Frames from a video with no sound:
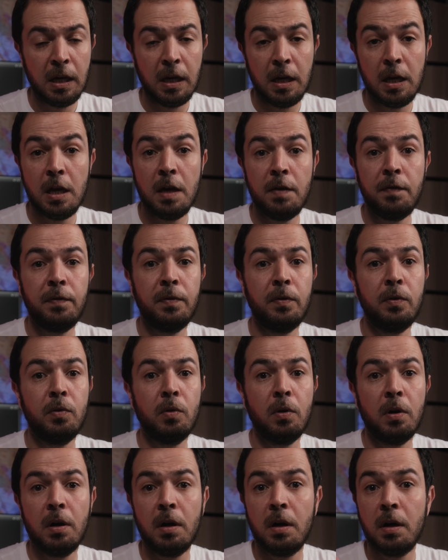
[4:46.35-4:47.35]
if you
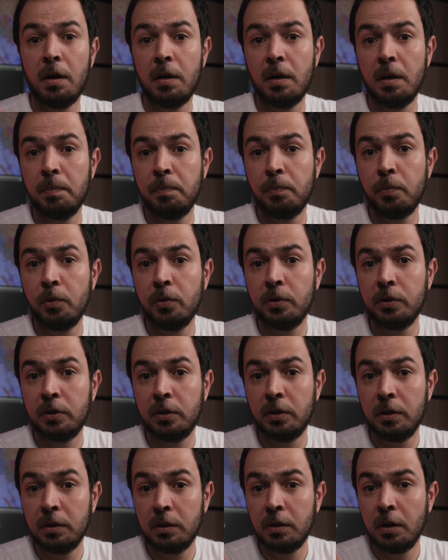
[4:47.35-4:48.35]
are a
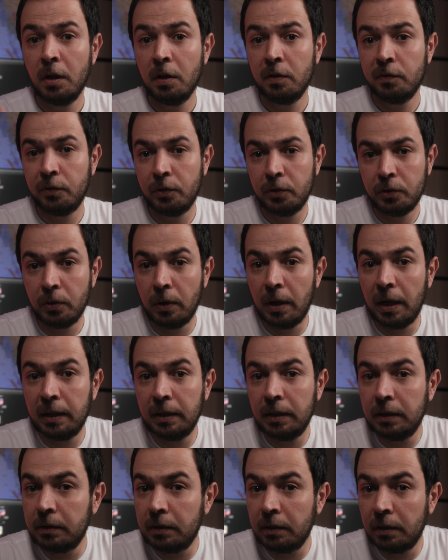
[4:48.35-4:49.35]
portrait photo
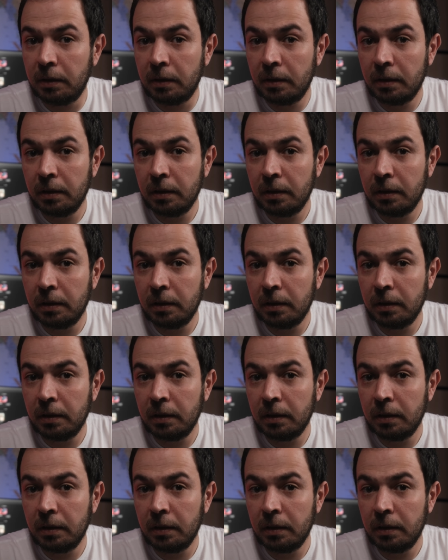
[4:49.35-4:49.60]
editor.